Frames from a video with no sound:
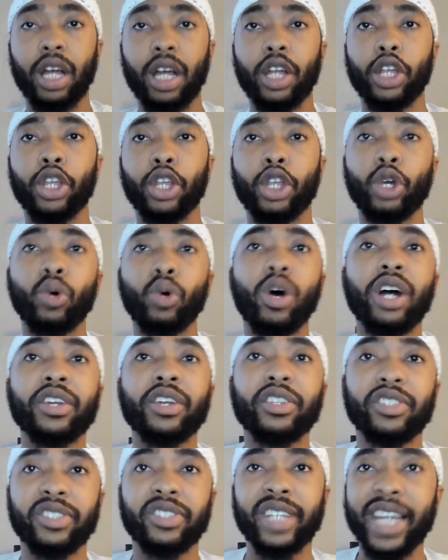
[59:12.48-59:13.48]
you'll
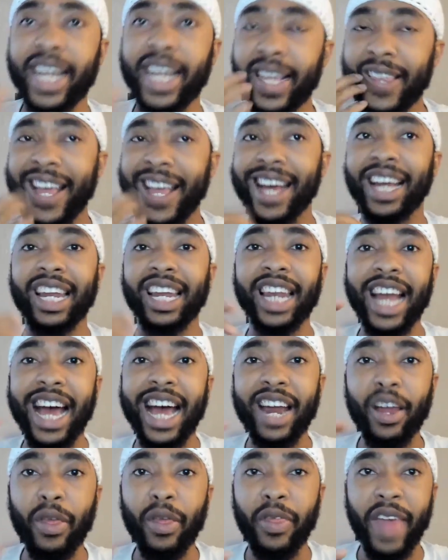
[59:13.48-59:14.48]
understand that a
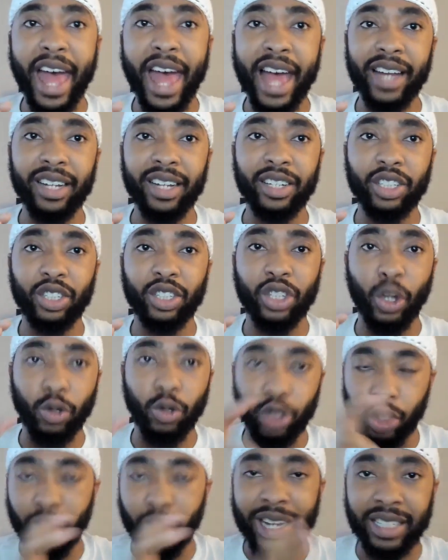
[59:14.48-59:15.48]
lot of
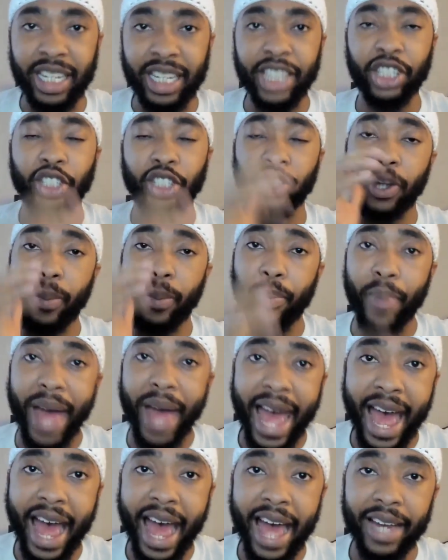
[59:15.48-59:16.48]
those translations are
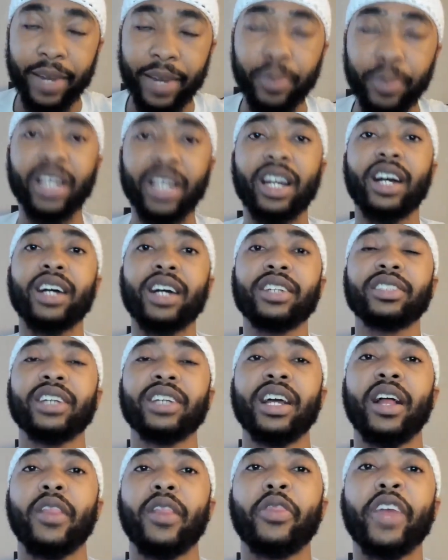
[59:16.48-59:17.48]
bad because
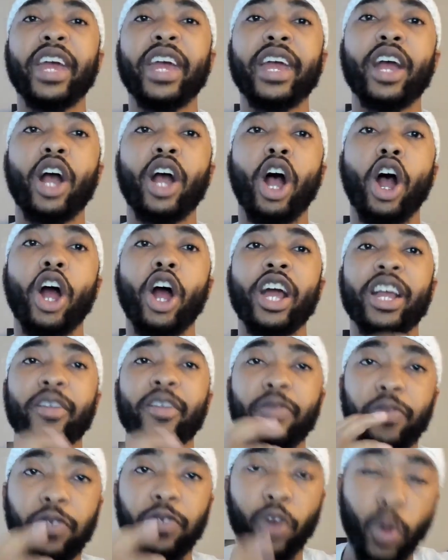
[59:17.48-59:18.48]
they are
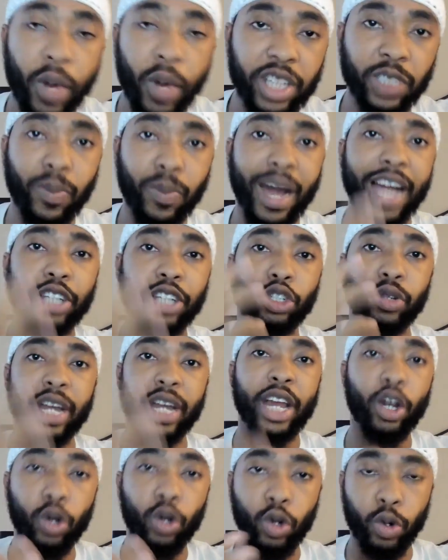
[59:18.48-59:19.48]
influenced by
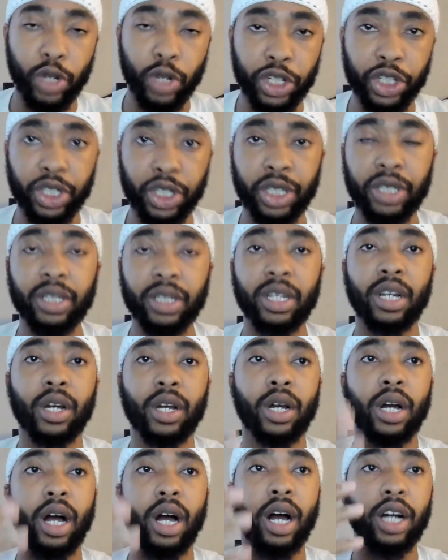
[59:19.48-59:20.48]
Judeo-Christian
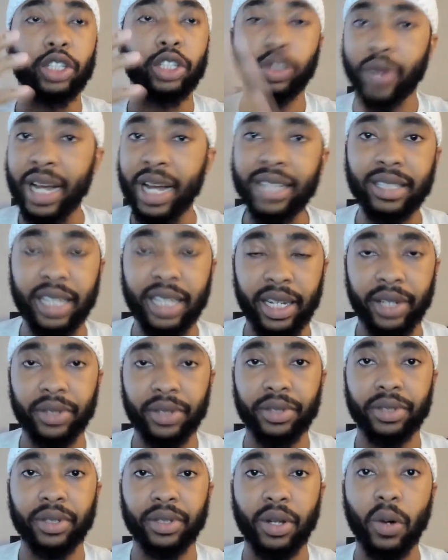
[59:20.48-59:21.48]

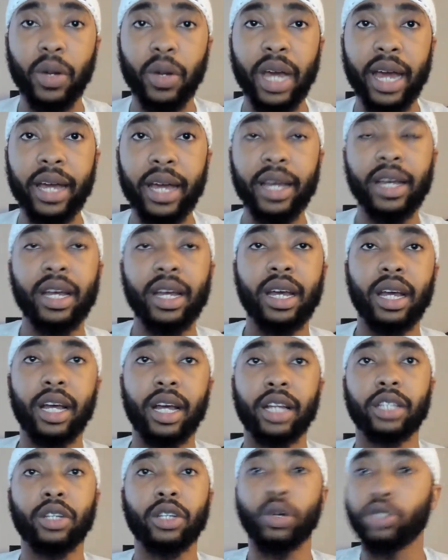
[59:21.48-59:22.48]
translators, okay?
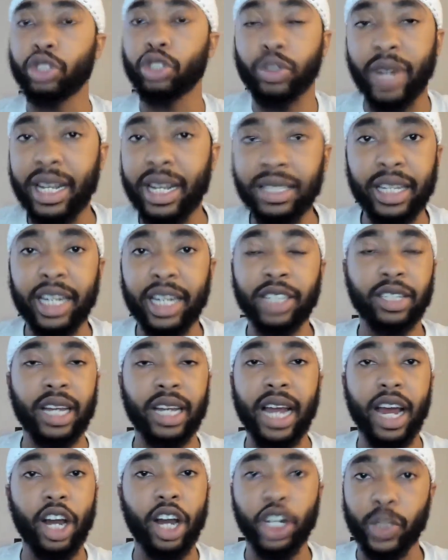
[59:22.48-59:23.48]
Those translators are
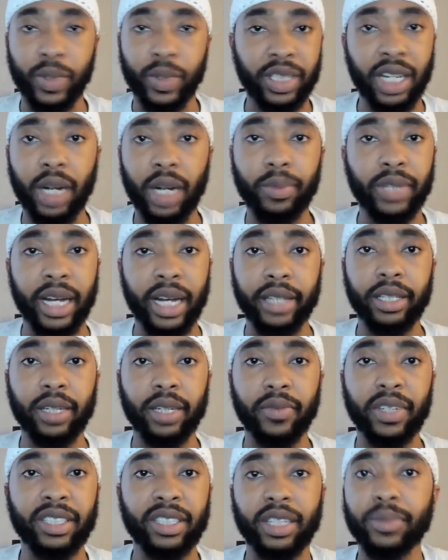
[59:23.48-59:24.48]
not 100%
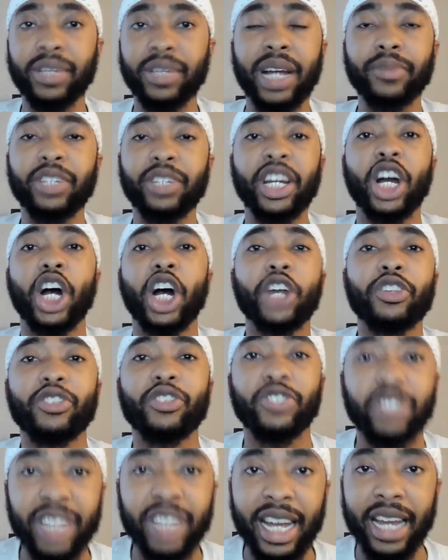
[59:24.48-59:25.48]
objective, and sometimes their
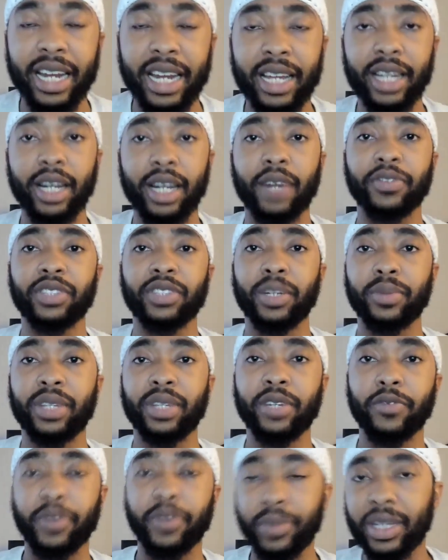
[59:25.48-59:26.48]
understanding of
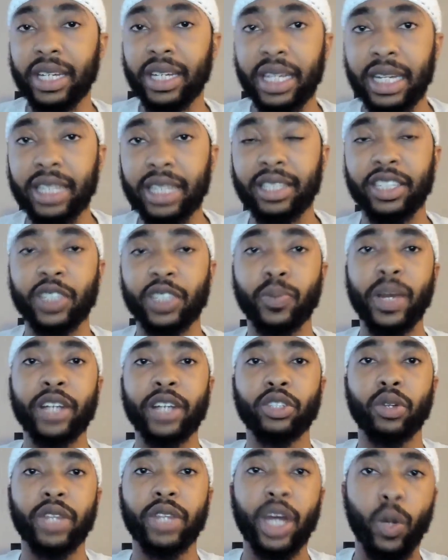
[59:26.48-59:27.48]
something from the East is
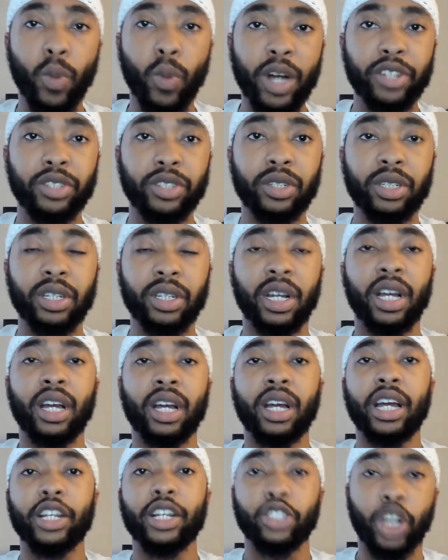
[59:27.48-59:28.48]
based on their Western
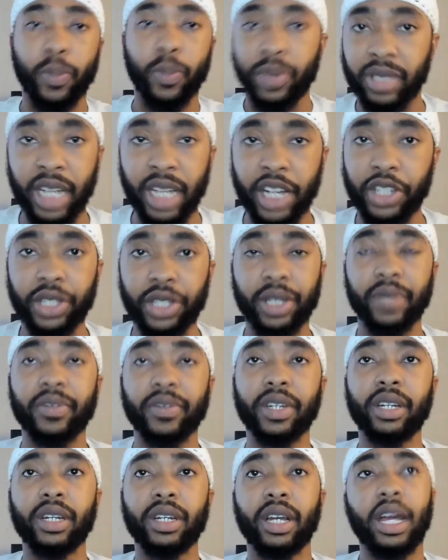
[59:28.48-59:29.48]
interpretation of
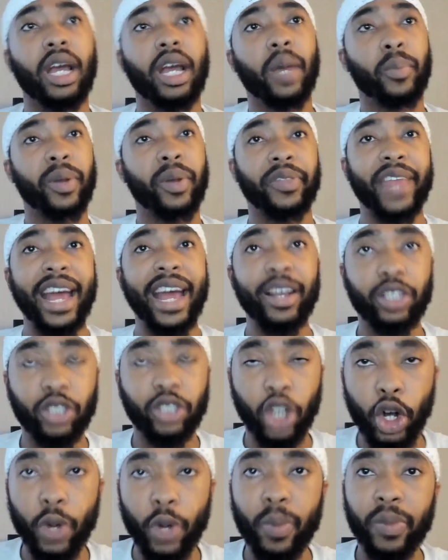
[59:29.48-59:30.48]
it. But that
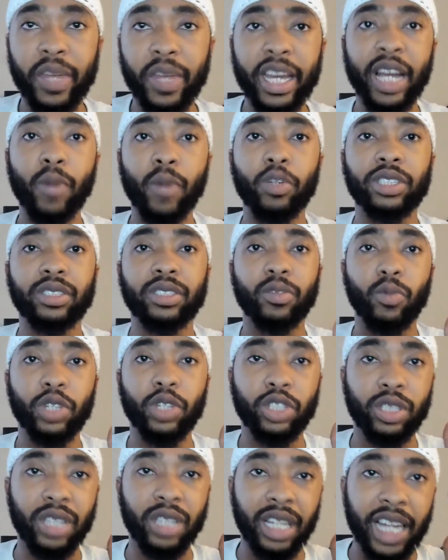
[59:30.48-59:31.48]
term there was
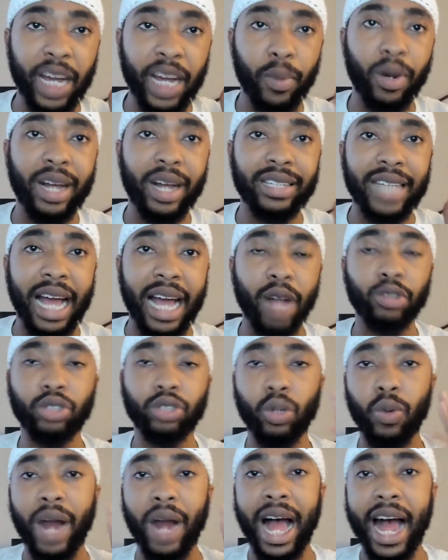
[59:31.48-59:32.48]
labeled as
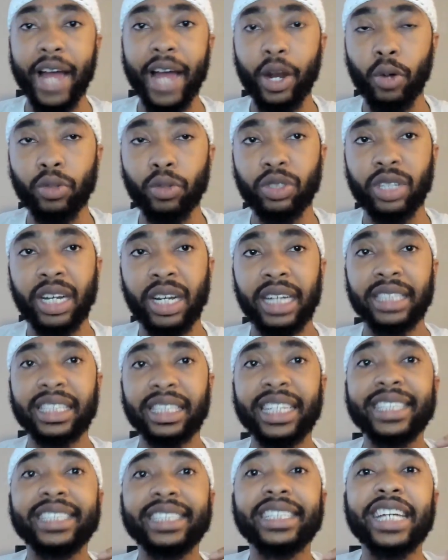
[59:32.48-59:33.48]
household idols
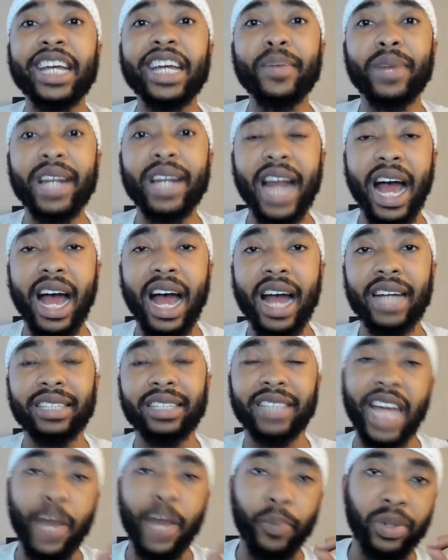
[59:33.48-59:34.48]
to
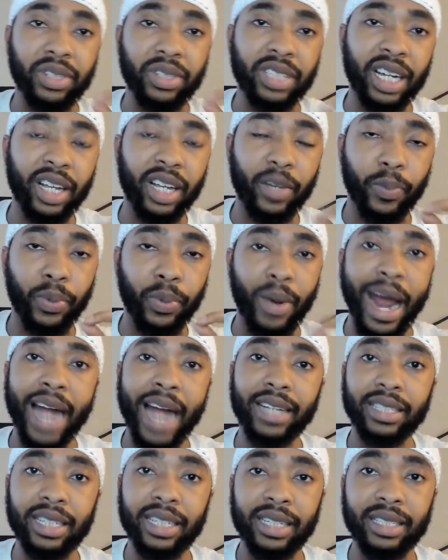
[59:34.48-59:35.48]
demonize a particular
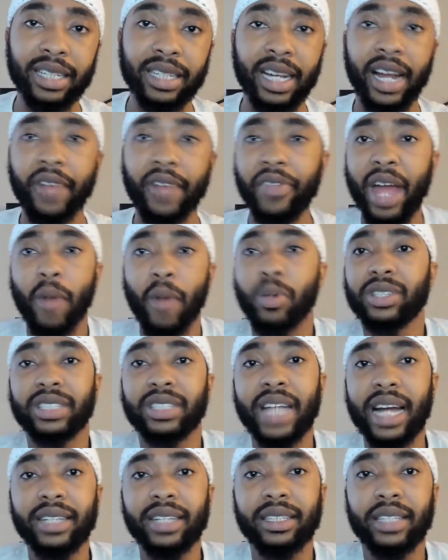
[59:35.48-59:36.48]
practice that's
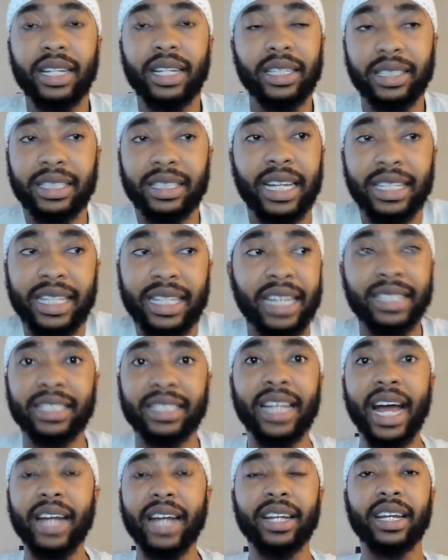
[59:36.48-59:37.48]

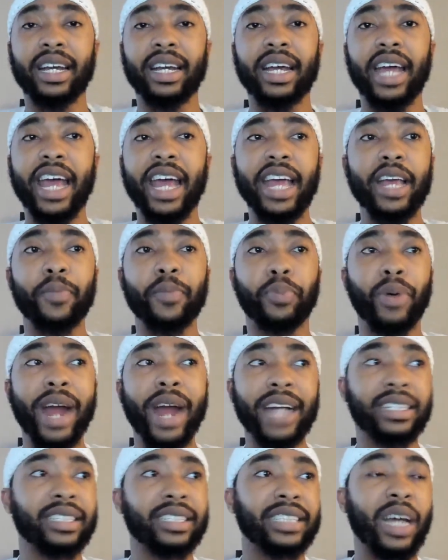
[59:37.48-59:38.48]
not a
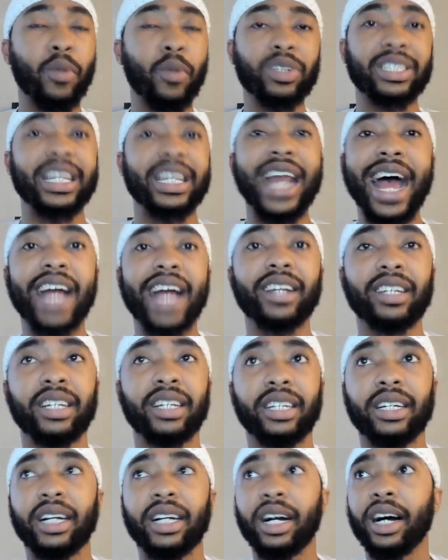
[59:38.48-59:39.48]
practice that was not
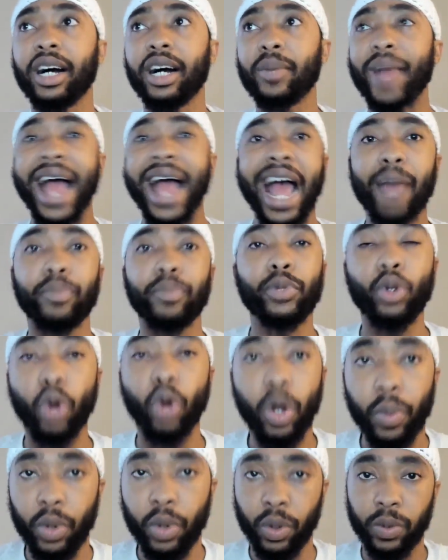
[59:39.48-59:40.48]

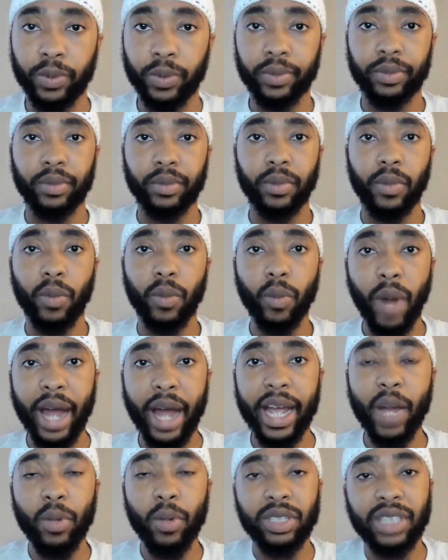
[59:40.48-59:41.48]
abnormal.
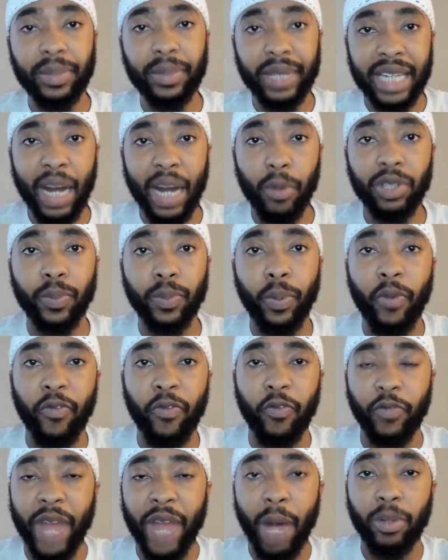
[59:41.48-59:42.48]
Right? It was something that
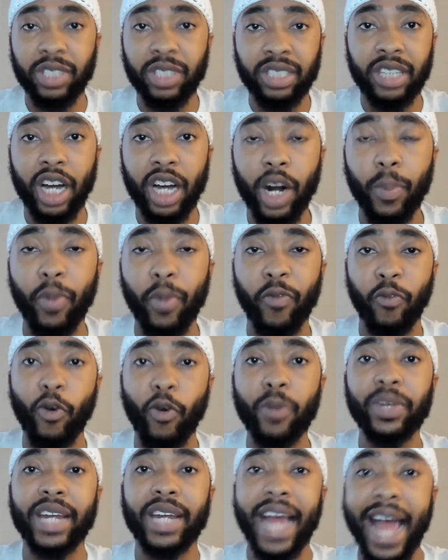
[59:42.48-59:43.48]
was done or
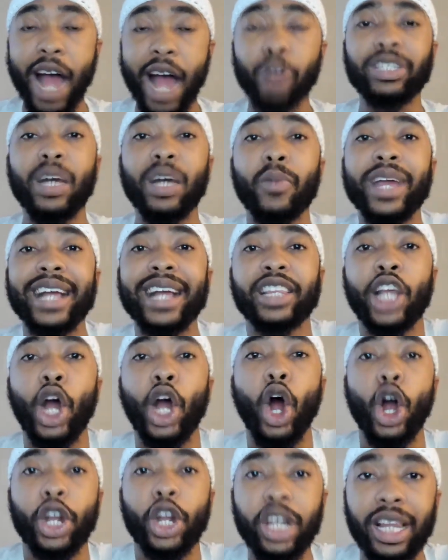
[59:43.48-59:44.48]
performed in a house, and we got the
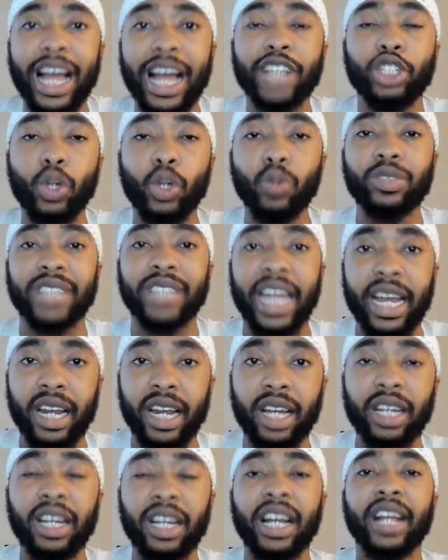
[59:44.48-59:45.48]
archaeological
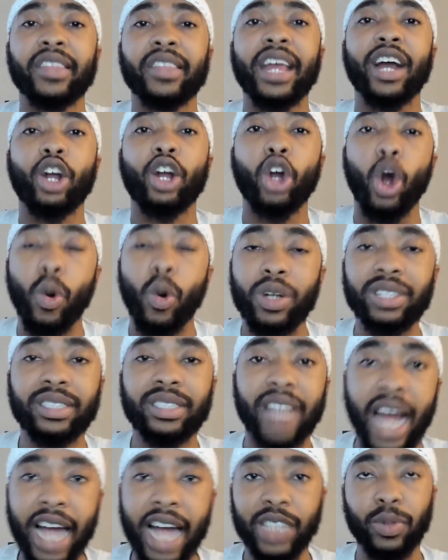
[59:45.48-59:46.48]
data that
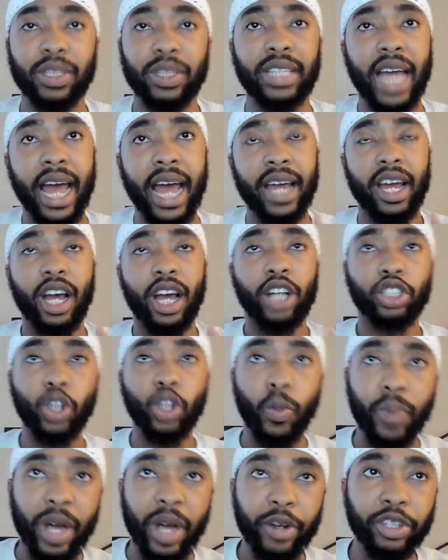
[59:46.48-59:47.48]
coincides with that.
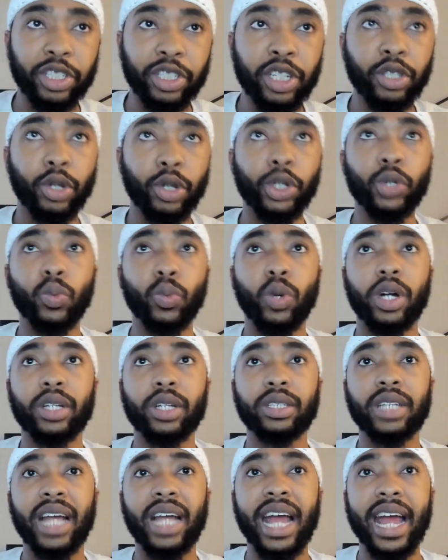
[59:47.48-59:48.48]
So Bereshit
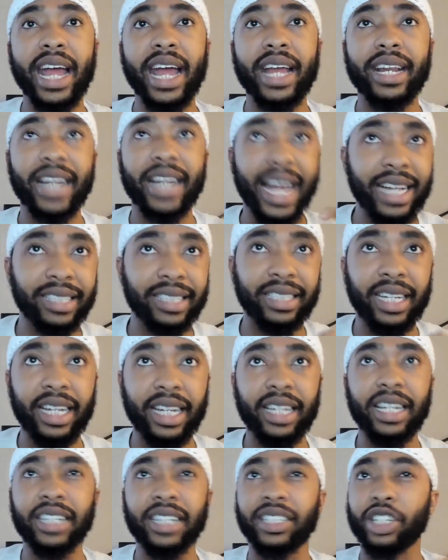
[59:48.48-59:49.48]

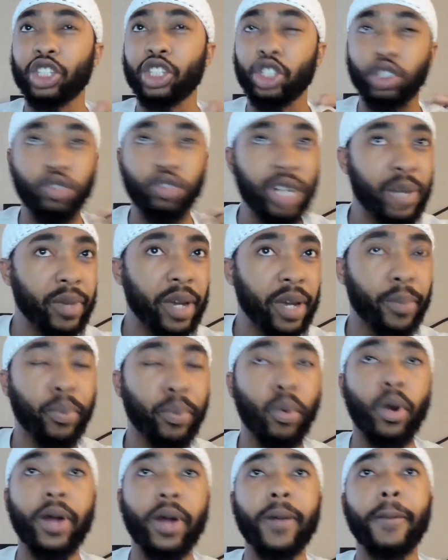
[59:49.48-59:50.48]
31:19 is extremely
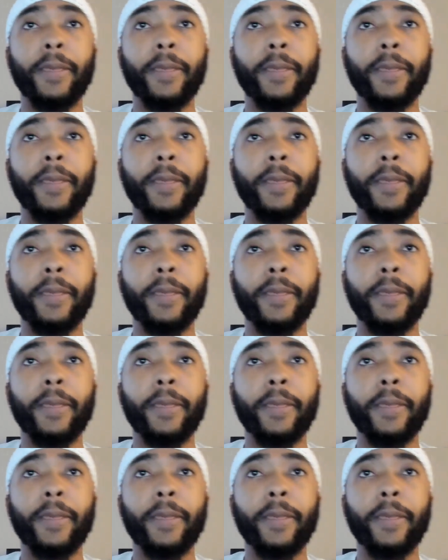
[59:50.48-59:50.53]
important.